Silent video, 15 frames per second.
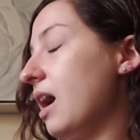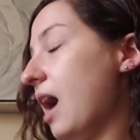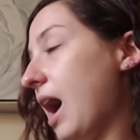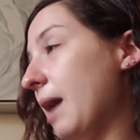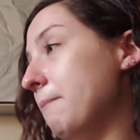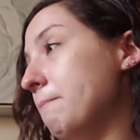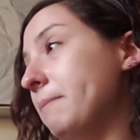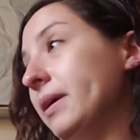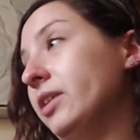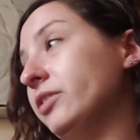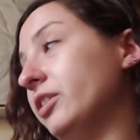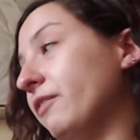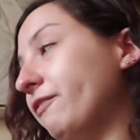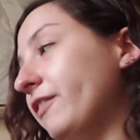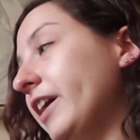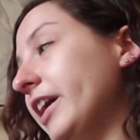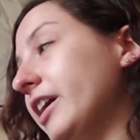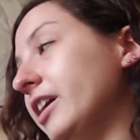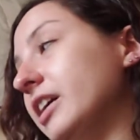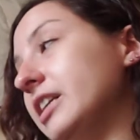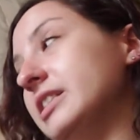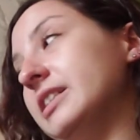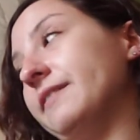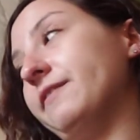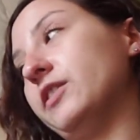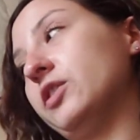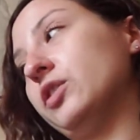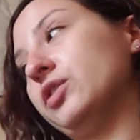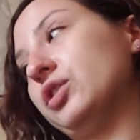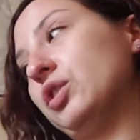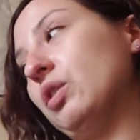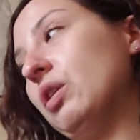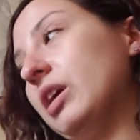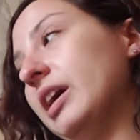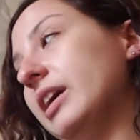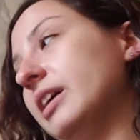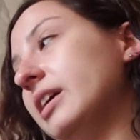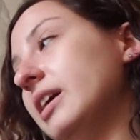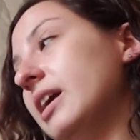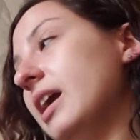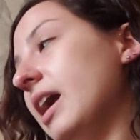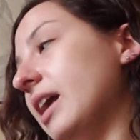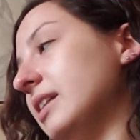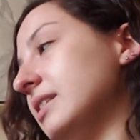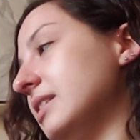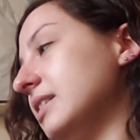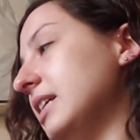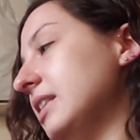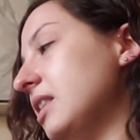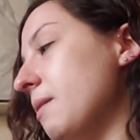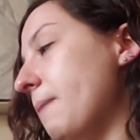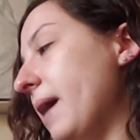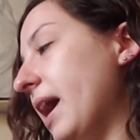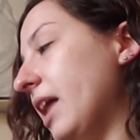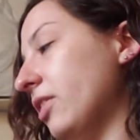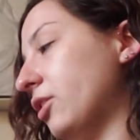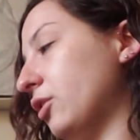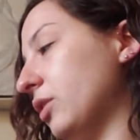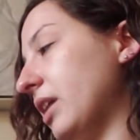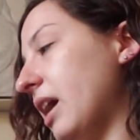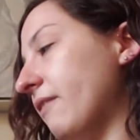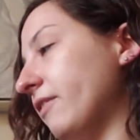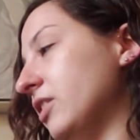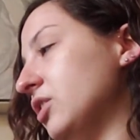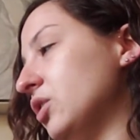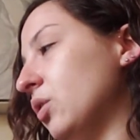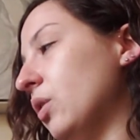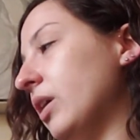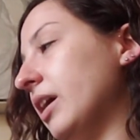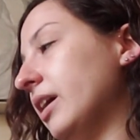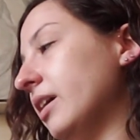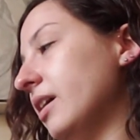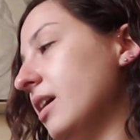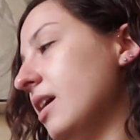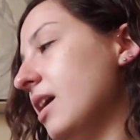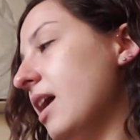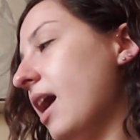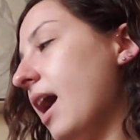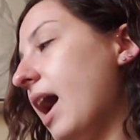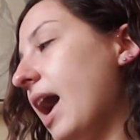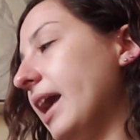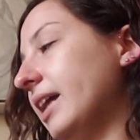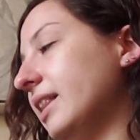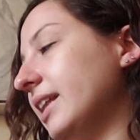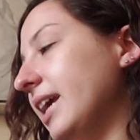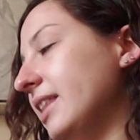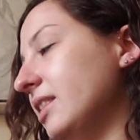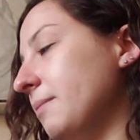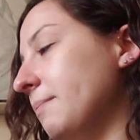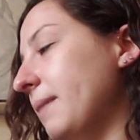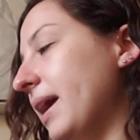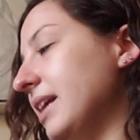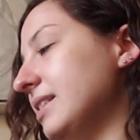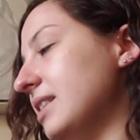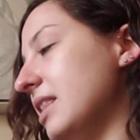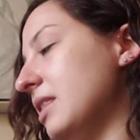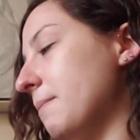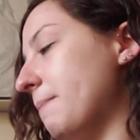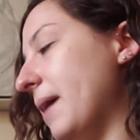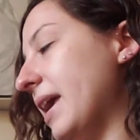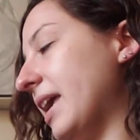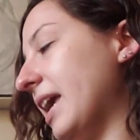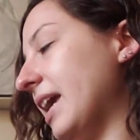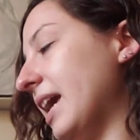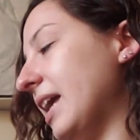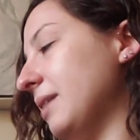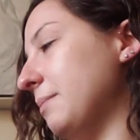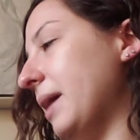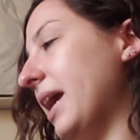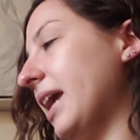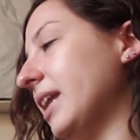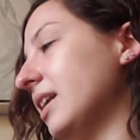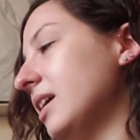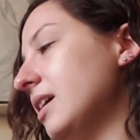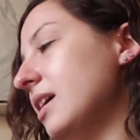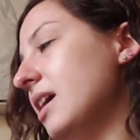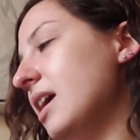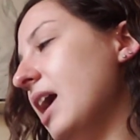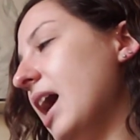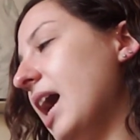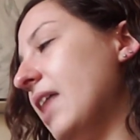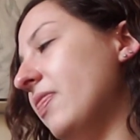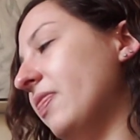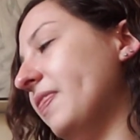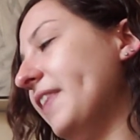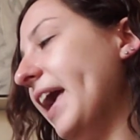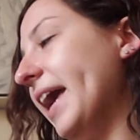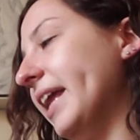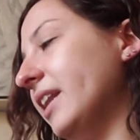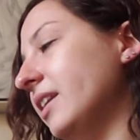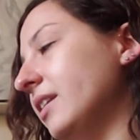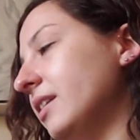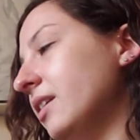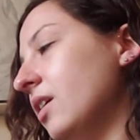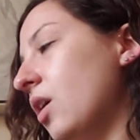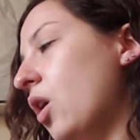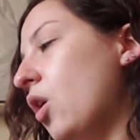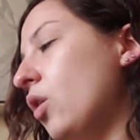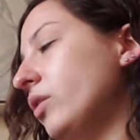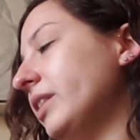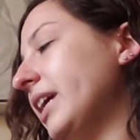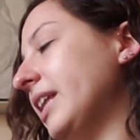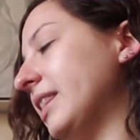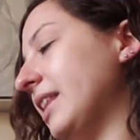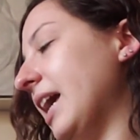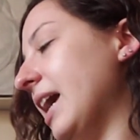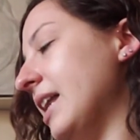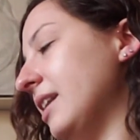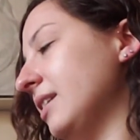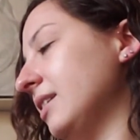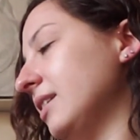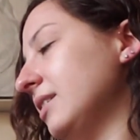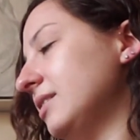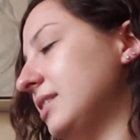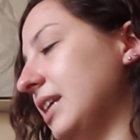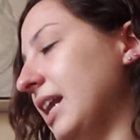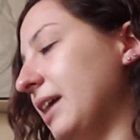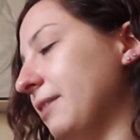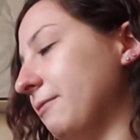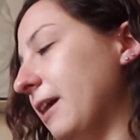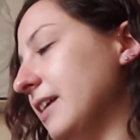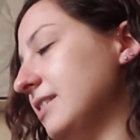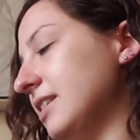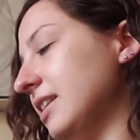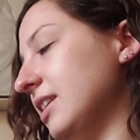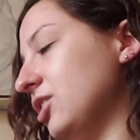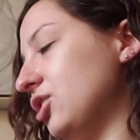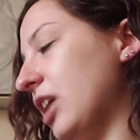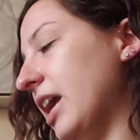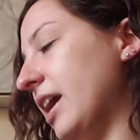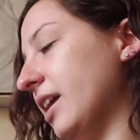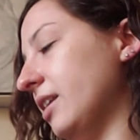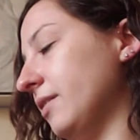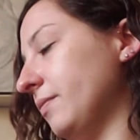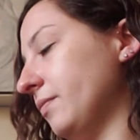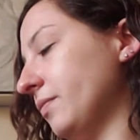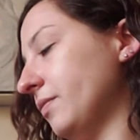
I built the fire, a difficult chore, and slid the pan through the oven door. I cleaned the mess that the baking had made, and then, only then, did I rest in the shade.